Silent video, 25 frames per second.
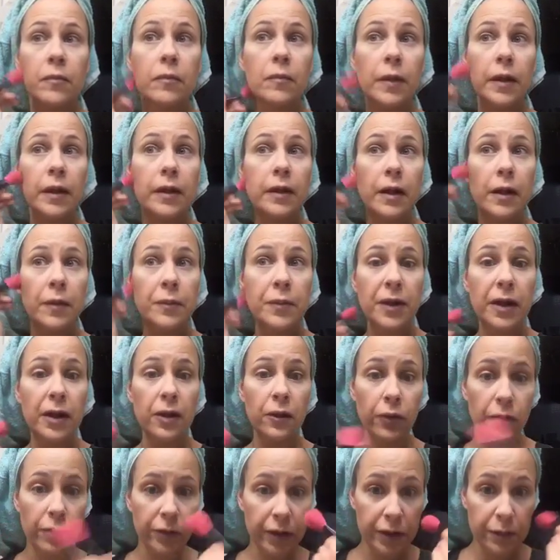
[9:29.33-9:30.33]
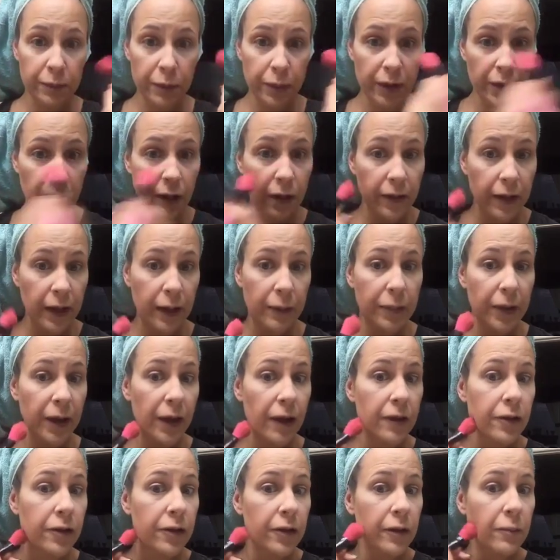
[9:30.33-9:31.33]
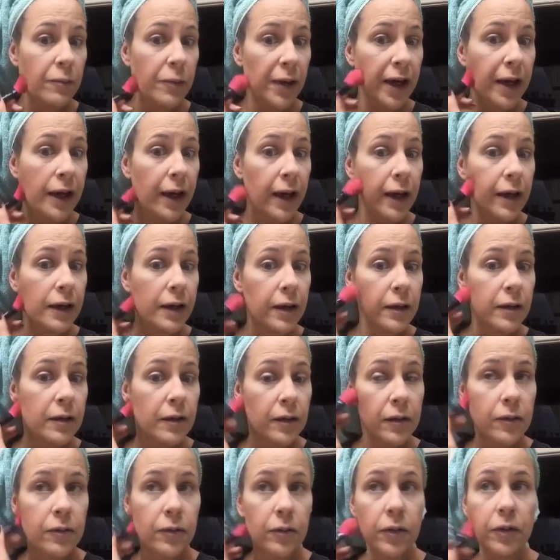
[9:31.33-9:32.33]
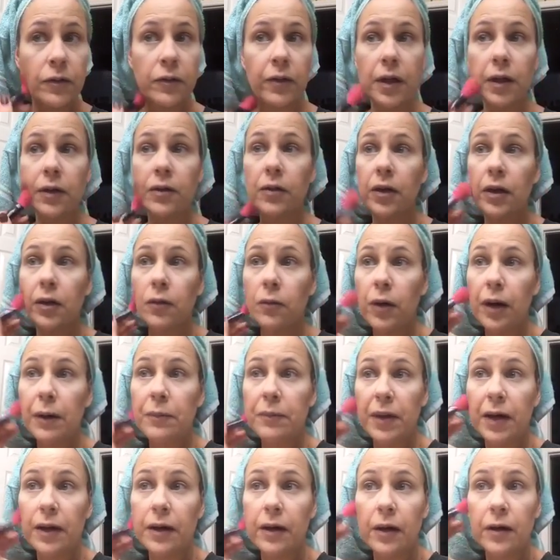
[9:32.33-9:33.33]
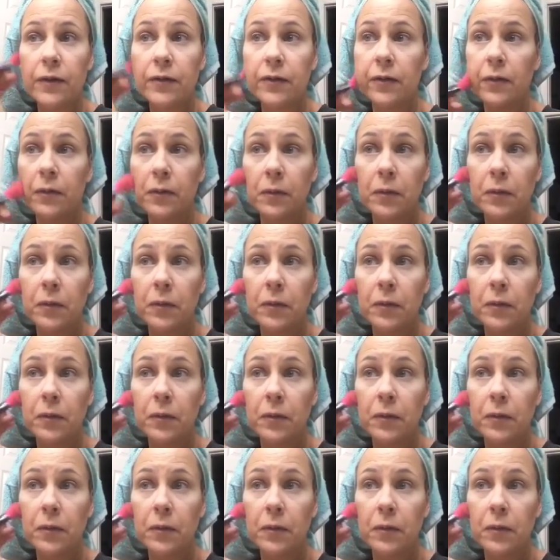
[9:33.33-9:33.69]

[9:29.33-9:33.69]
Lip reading: And up here where we put all that powder to bake, we're getting ready to wipe that off.